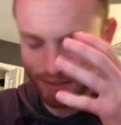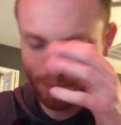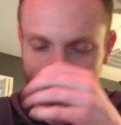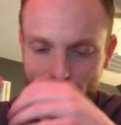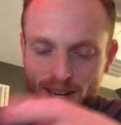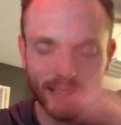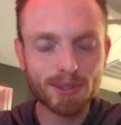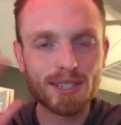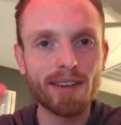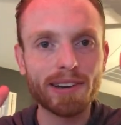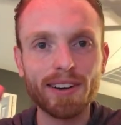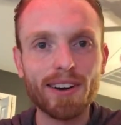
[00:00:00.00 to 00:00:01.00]
Pete Docter is
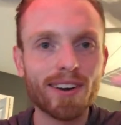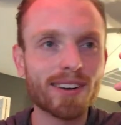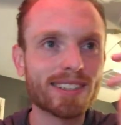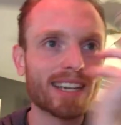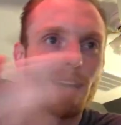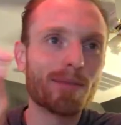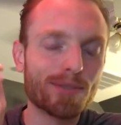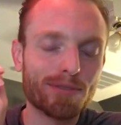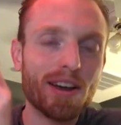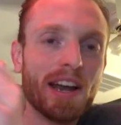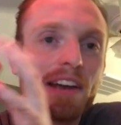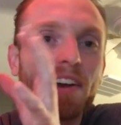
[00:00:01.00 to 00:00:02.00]
having a hard time
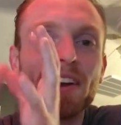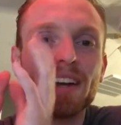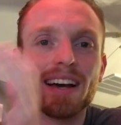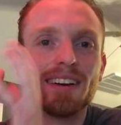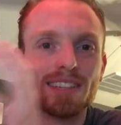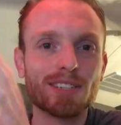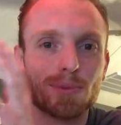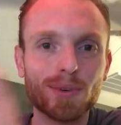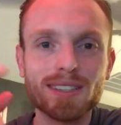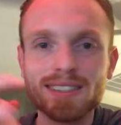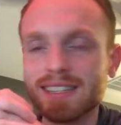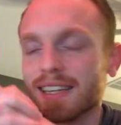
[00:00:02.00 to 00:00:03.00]
figuring out this
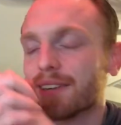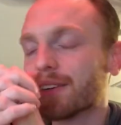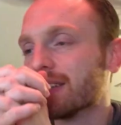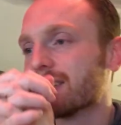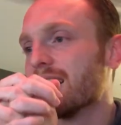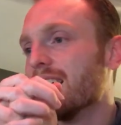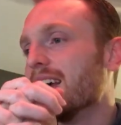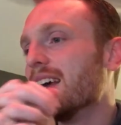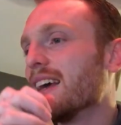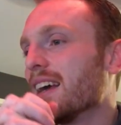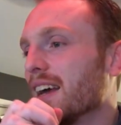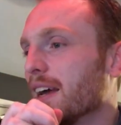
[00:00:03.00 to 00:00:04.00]
one sequence,
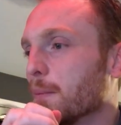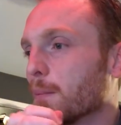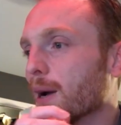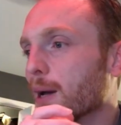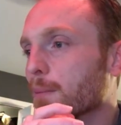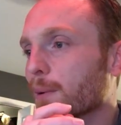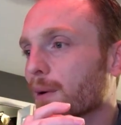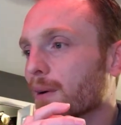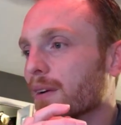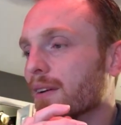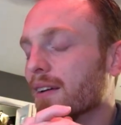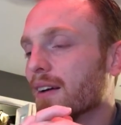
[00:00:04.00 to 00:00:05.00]
and Brad
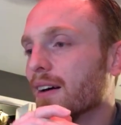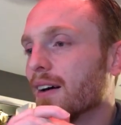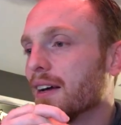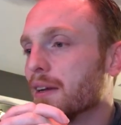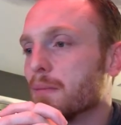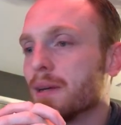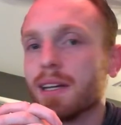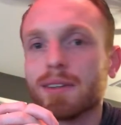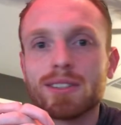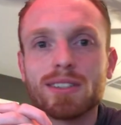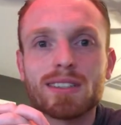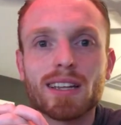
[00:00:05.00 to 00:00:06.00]
Bird in a meeting
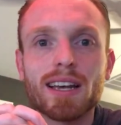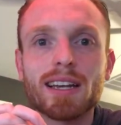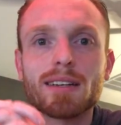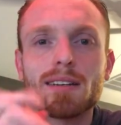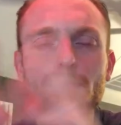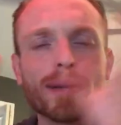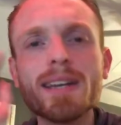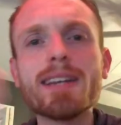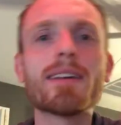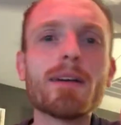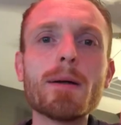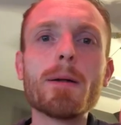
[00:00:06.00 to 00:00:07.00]
was just like,
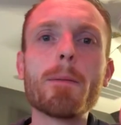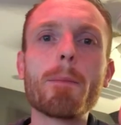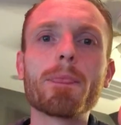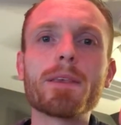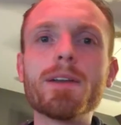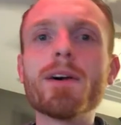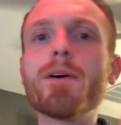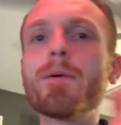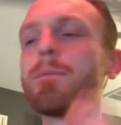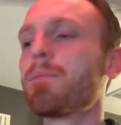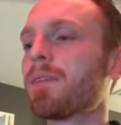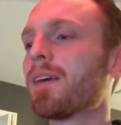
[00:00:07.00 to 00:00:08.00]
Pete, you
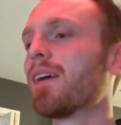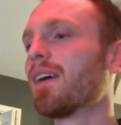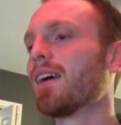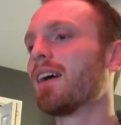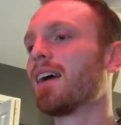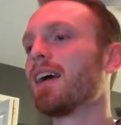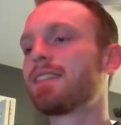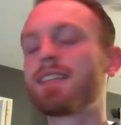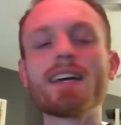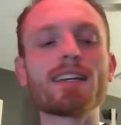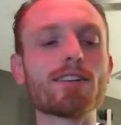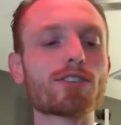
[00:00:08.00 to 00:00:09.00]
know, it's
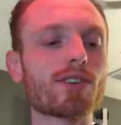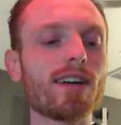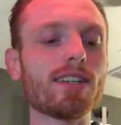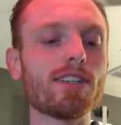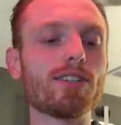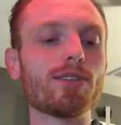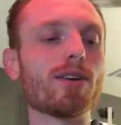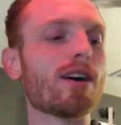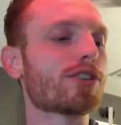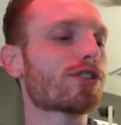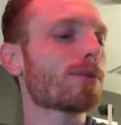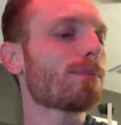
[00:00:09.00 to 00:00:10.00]
like you're trying to do
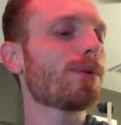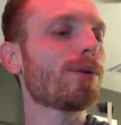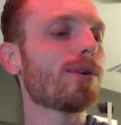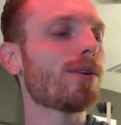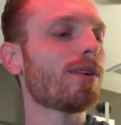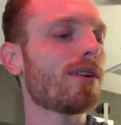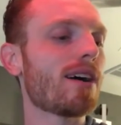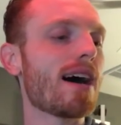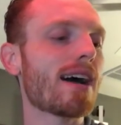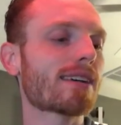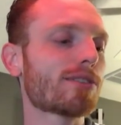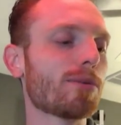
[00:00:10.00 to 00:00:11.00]
a triple
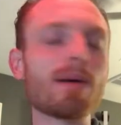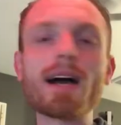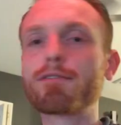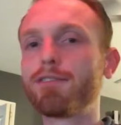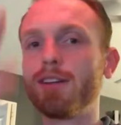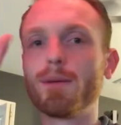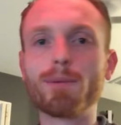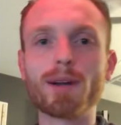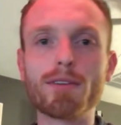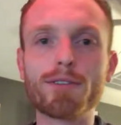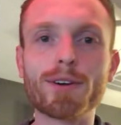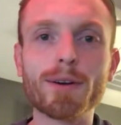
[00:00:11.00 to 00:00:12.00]
axle backflip,
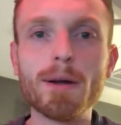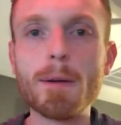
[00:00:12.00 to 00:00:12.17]
whatever,